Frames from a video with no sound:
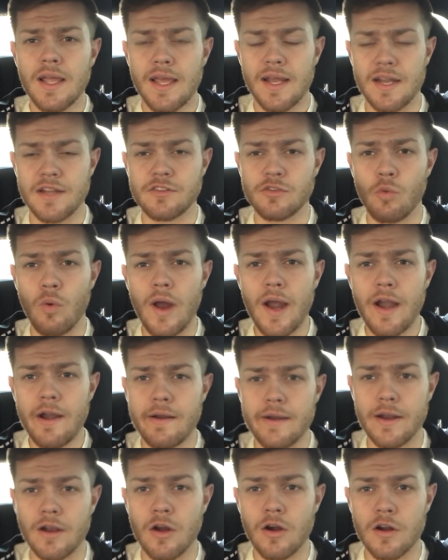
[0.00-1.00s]
and it's a
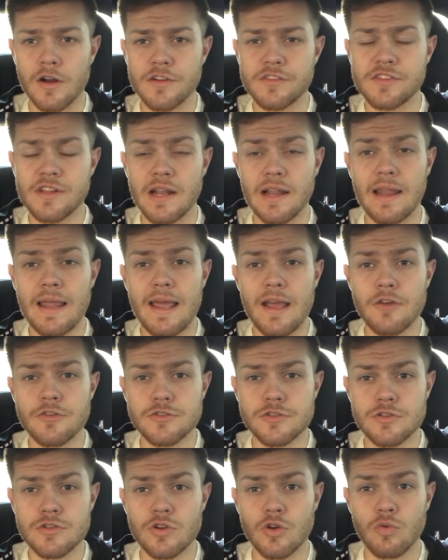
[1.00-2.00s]
wiring harness that
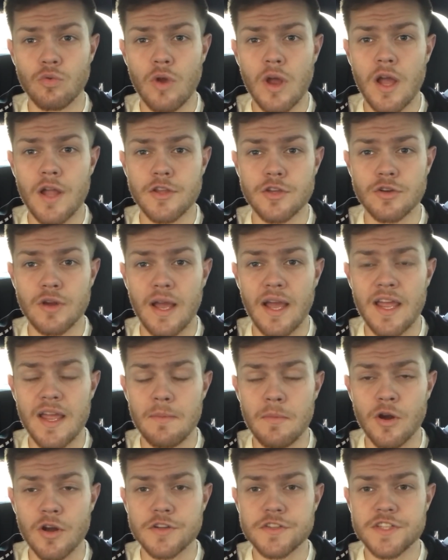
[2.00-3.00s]
allows you to run your
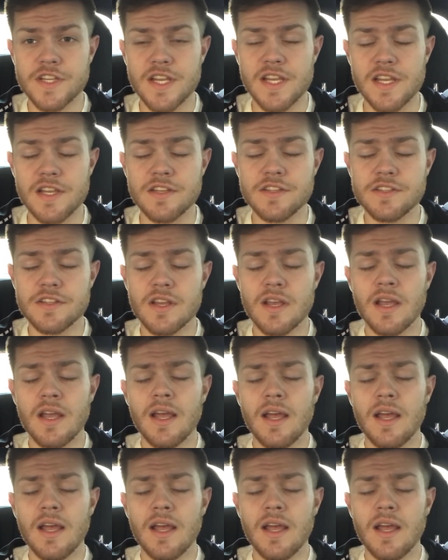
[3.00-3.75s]
IMRCs.